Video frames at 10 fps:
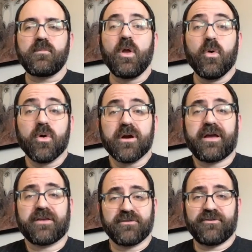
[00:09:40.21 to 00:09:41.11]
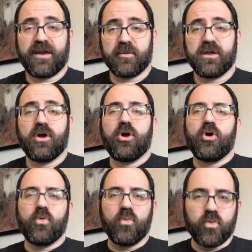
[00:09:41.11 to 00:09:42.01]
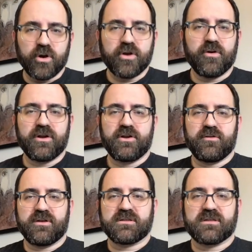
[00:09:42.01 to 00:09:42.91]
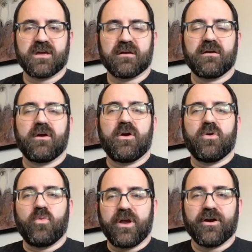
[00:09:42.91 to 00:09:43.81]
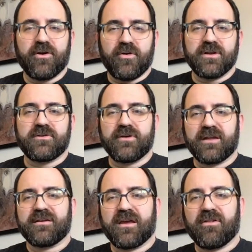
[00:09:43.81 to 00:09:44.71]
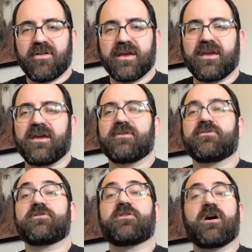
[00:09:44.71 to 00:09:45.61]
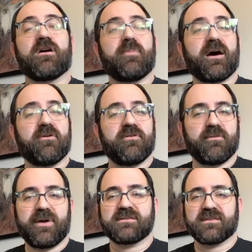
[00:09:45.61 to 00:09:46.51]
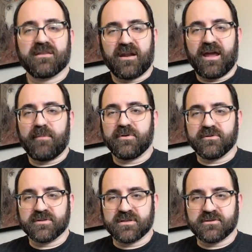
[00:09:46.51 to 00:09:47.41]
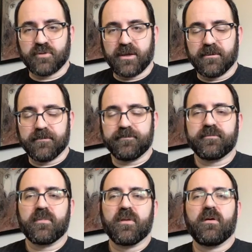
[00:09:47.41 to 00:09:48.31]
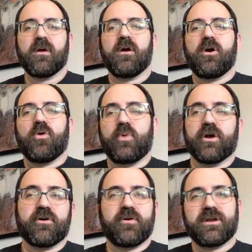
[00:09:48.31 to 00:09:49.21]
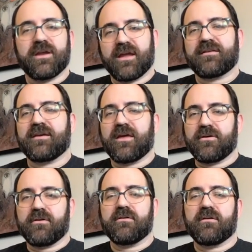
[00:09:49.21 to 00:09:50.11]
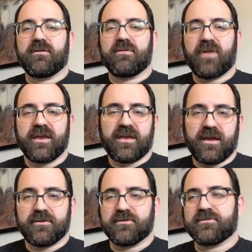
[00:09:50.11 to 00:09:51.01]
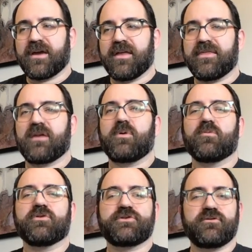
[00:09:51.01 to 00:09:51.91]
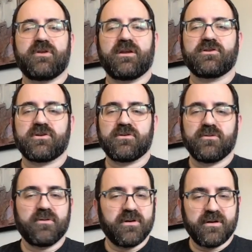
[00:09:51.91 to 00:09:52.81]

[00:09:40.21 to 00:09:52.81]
Or as a family, we're going to do this thing. We are going to get together, light candles, and talk about the best thing that happened to us this week. We are going to get together, light candles, and then we will tune into